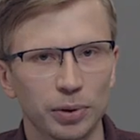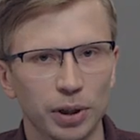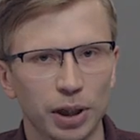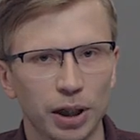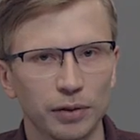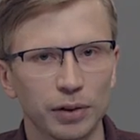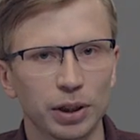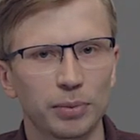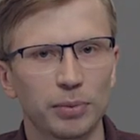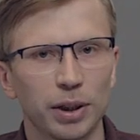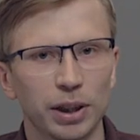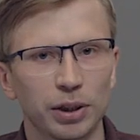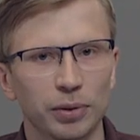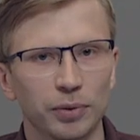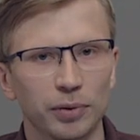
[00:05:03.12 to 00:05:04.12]
After a
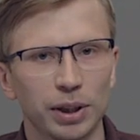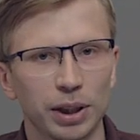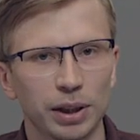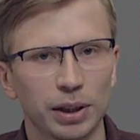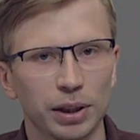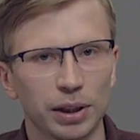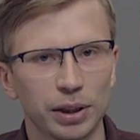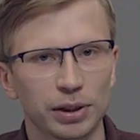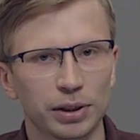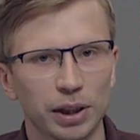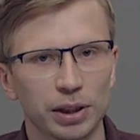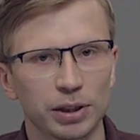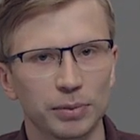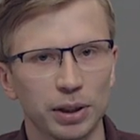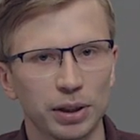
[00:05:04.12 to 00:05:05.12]
byte of data is
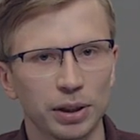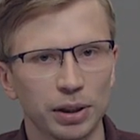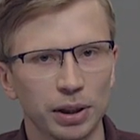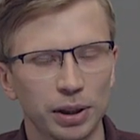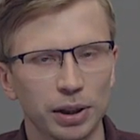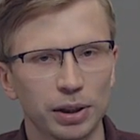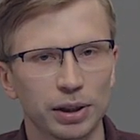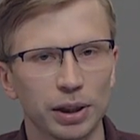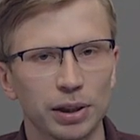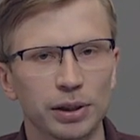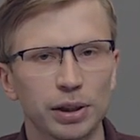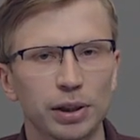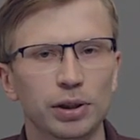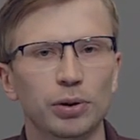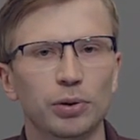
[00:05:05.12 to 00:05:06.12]
transmitted, it sets
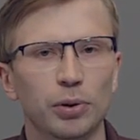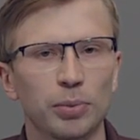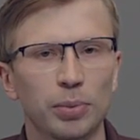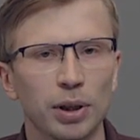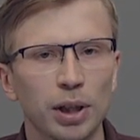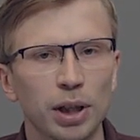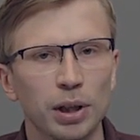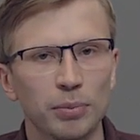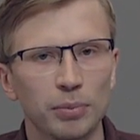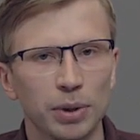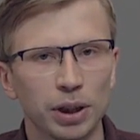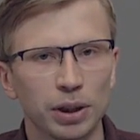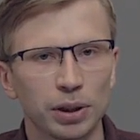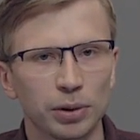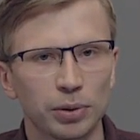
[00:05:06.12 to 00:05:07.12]
a stop
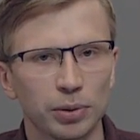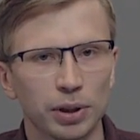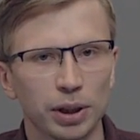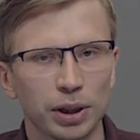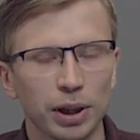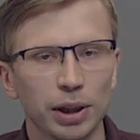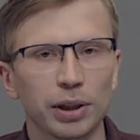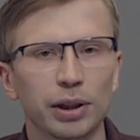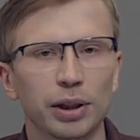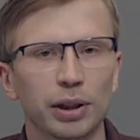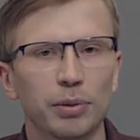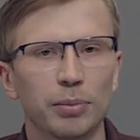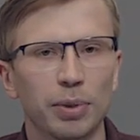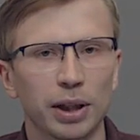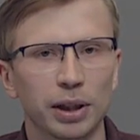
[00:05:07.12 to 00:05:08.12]
bit to indicate that
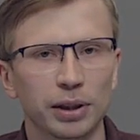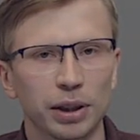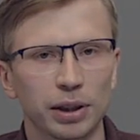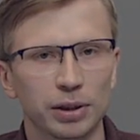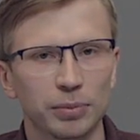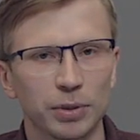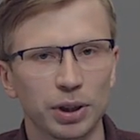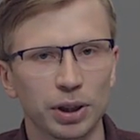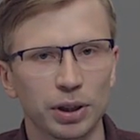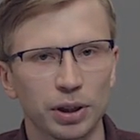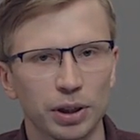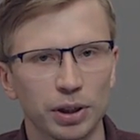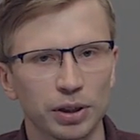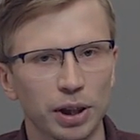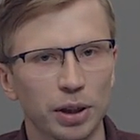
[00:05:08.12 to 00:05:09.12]
the byte transmission
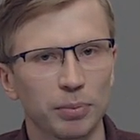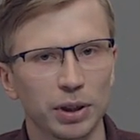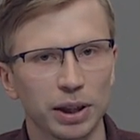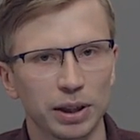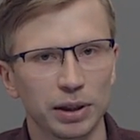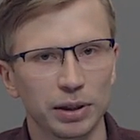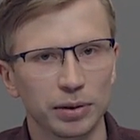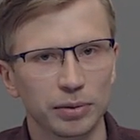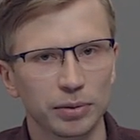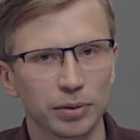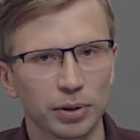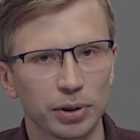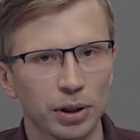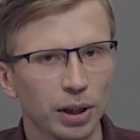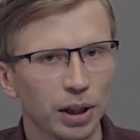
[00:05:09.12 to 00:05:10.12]
is complete.
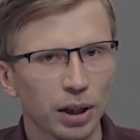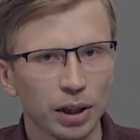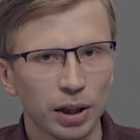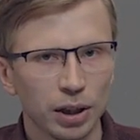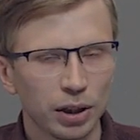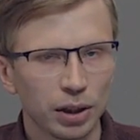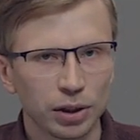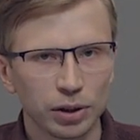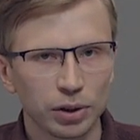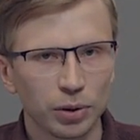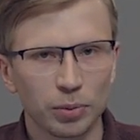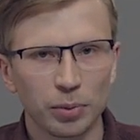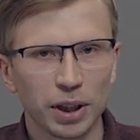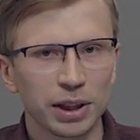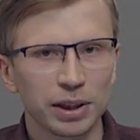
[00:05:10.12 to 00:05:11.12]

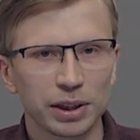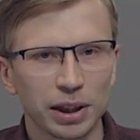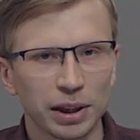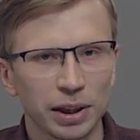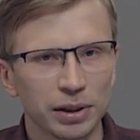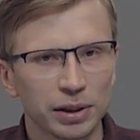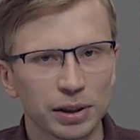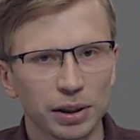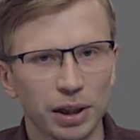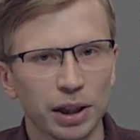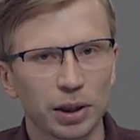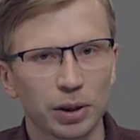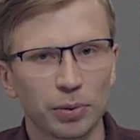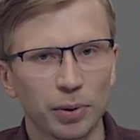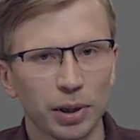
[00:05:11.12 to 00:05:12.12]
So many settings are
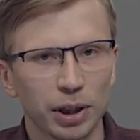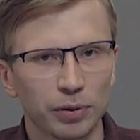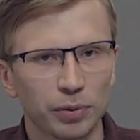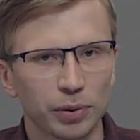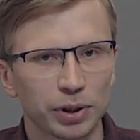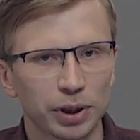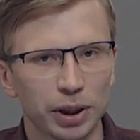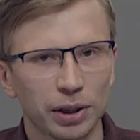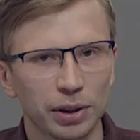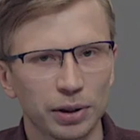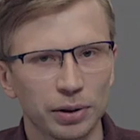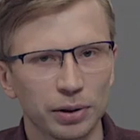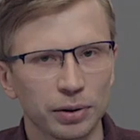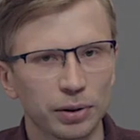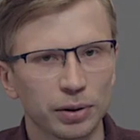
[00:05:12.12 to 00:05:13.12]
required for
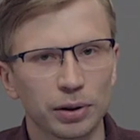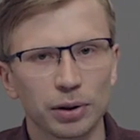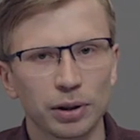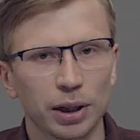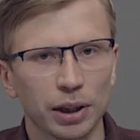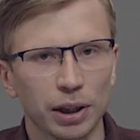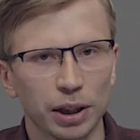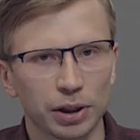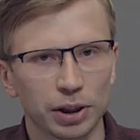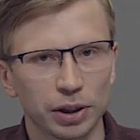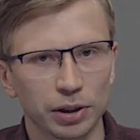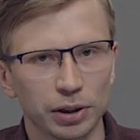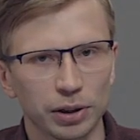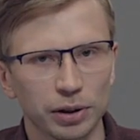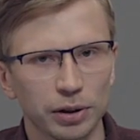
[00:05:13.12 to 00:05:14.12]
serial
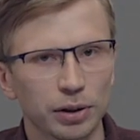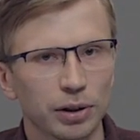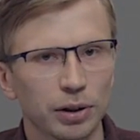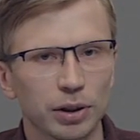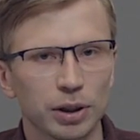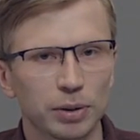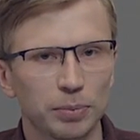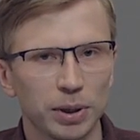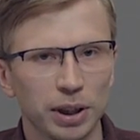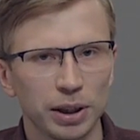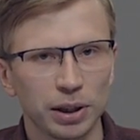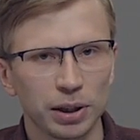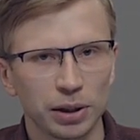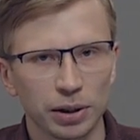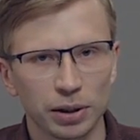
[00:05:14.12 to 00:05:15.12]
connection:
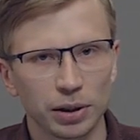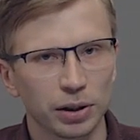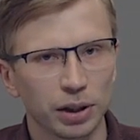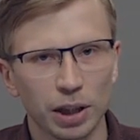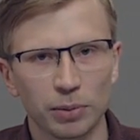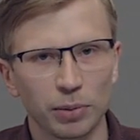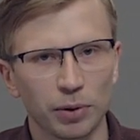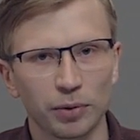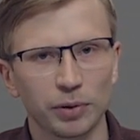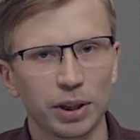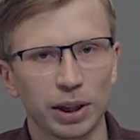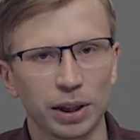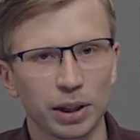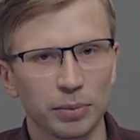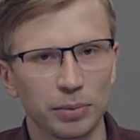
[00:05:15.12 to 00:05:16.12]
speed, number of
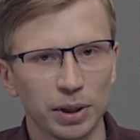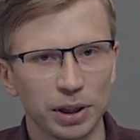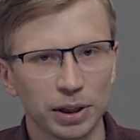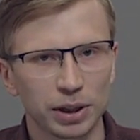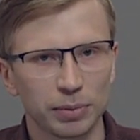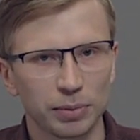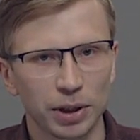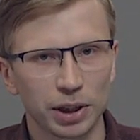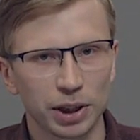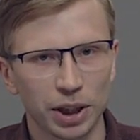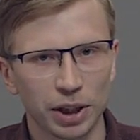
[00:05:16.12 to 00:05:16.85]
data bits per